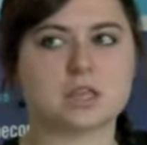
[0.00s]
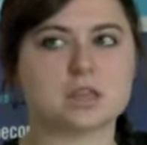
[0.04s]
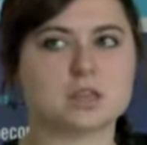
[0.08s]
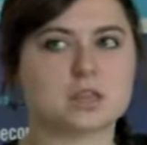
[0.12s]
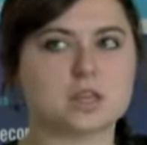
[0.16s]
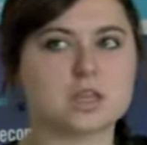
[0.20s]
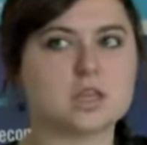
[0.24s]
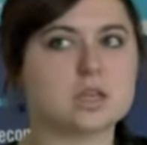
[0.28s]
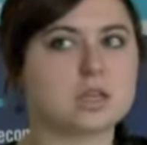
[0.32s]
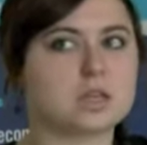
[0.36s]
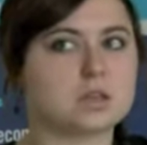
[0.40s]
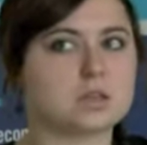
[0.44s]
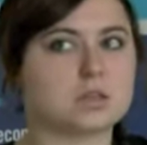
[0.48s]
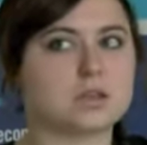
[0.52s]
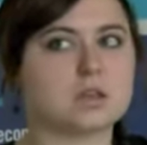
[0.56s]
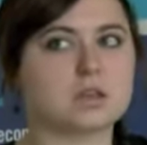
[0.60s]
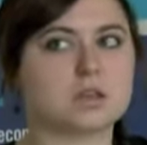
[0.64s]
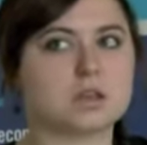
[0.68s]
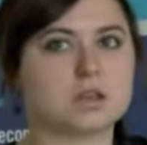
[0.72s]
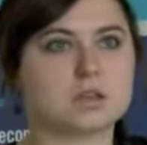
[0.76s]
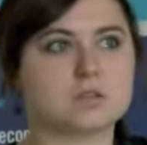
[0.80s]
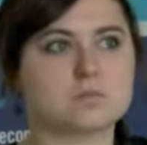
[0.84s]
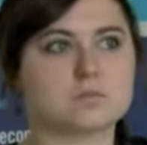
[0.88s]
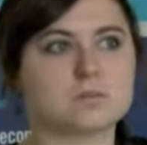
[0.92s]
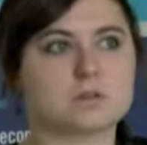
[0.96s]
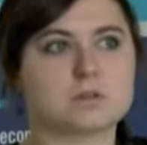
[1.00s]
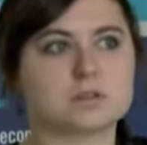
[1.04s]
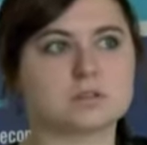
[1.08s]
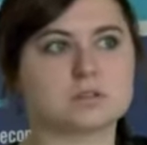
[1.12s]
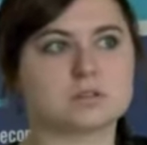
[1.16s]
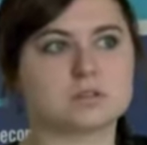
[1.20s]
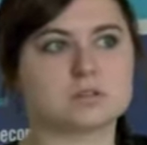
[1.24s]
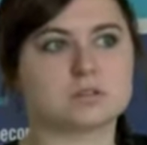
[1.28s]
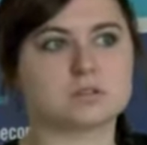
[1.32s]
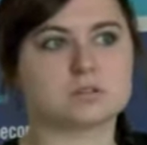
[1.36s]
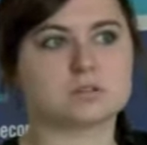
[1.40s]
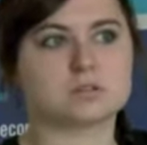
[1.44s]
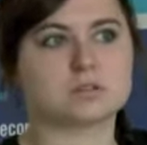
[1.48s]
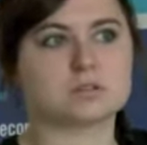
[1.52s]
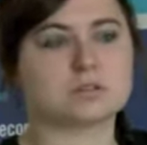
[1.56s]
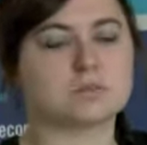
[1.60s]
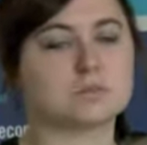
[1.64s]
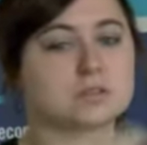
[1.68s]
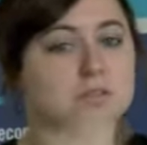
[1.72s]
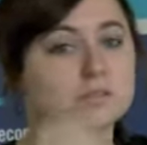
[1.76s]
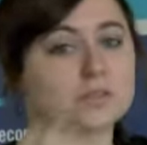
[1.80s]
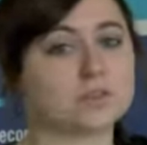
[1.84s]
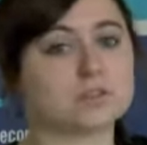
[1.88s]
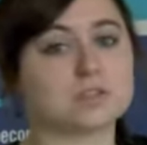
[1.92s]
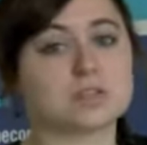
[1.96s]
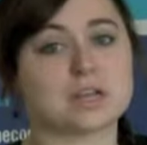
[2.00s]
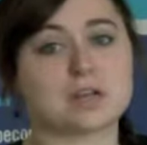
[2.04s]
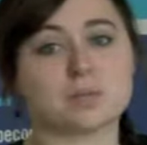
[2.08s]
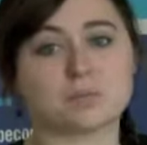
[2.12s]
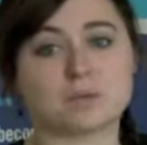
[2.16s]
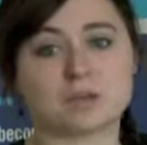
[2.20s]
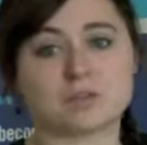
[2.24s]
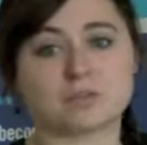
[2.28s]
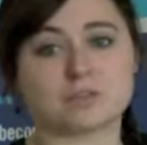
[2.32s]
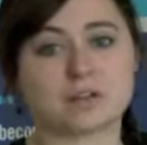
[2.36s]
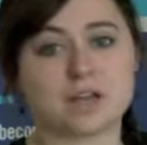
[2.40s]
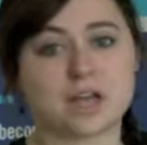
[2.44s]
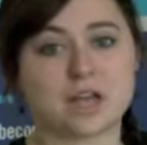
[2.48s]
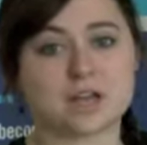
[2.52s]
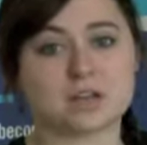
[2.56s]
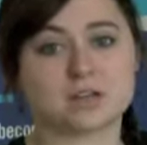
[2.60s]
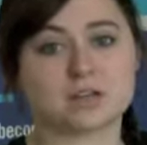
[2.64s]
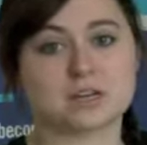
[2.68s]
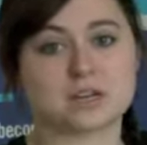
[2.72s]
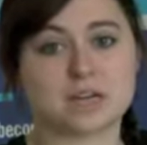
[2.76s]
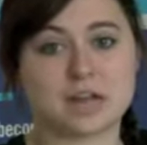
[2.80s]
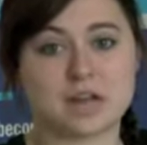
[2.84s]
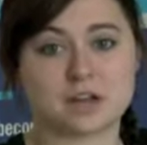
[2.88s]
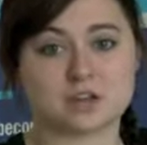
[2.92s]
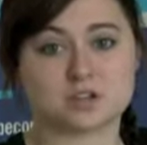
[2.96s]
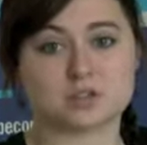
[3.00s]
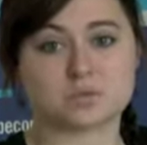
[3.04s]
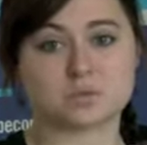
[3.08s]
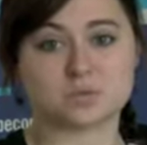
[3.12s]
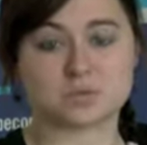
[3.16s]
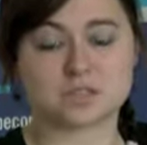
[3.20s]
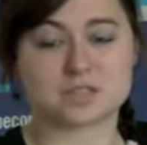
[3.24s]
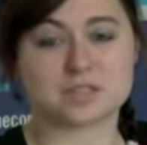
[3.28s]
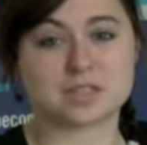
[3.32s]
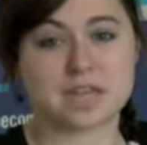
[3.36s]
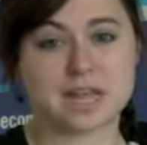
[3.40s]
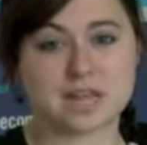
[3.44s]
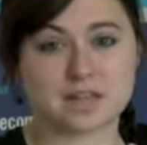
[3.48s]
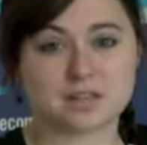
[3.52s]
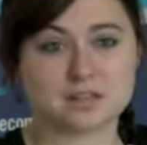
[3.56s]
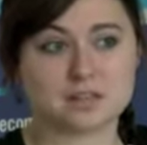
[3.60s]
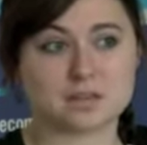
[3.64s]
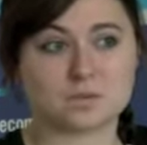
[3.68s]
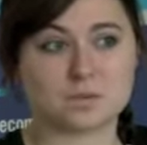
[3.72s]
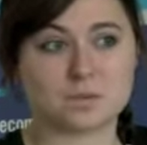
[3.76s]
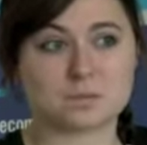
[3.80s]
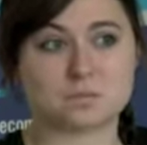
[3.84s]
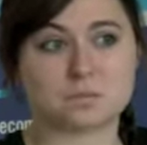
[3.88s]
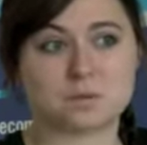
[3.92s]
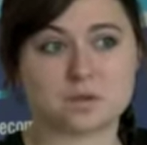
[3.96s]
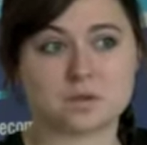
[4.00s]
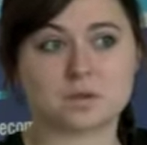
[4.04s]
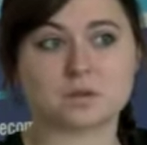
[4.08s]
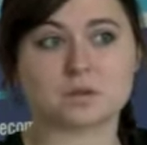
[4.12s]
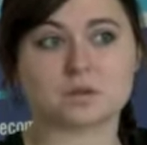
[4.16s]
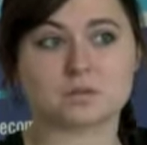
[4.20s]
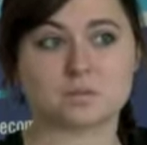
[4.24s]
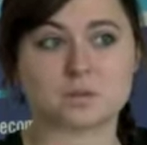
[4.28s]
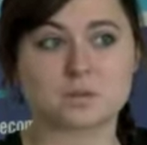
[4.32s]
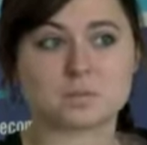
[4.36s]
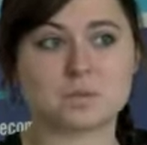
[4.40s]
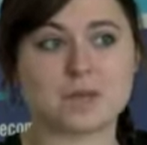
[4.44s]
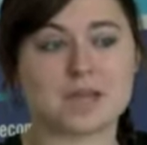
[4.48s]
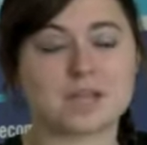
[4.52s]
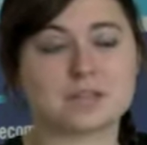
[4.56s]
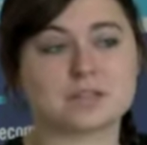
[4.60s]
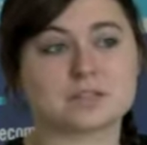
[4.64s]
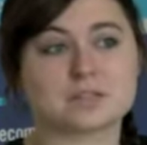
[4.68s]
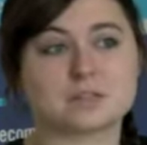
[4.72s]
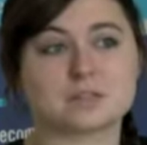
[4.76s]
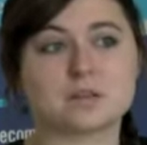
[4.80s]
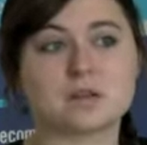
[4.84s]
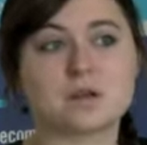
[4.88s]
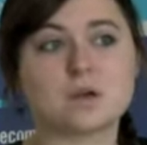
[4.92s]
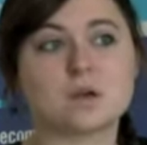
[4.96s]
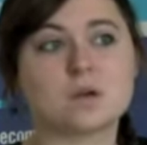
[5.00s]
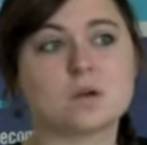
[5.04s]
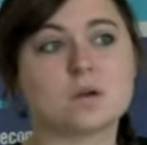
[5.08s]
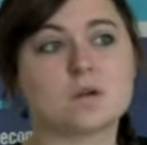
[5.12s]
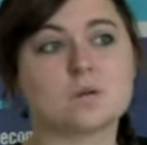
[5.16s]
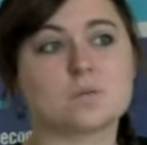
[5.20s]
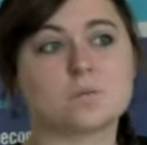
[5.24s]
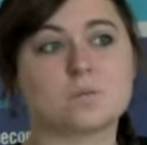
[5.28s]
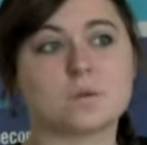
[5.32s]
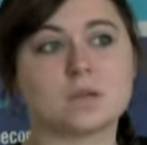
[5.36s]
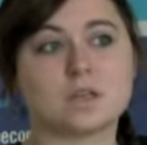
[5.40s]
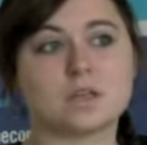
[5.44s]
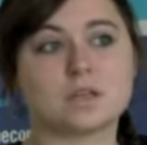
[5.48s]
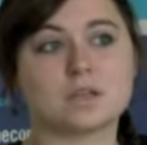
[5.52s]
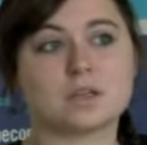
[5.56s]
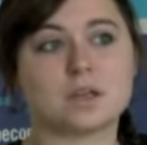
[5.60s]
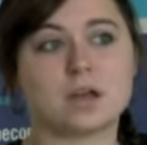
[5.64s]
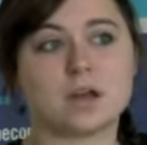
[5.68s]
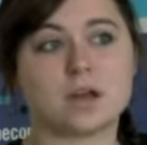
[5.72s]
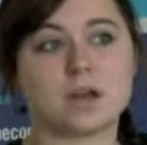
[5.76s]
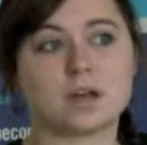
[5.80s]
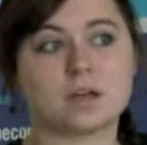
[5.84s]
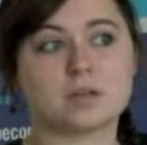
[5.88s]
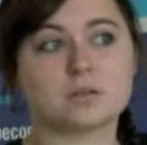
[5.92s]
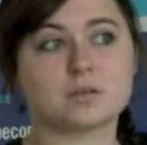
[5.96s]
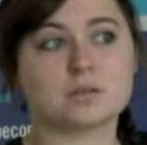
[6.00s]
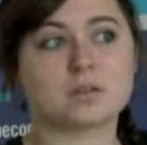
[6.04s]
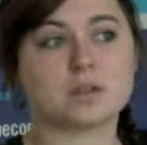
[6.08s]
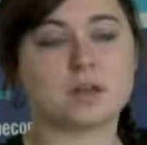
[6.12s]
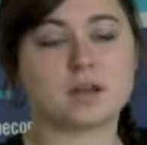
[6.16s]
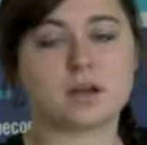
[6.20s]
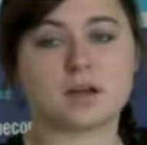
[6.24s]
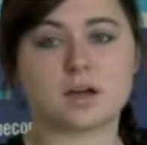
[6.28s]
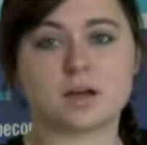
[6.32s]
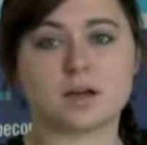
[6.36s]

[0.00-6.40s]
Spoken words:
it was the first time we ever had an actual set that we built and we painted. We got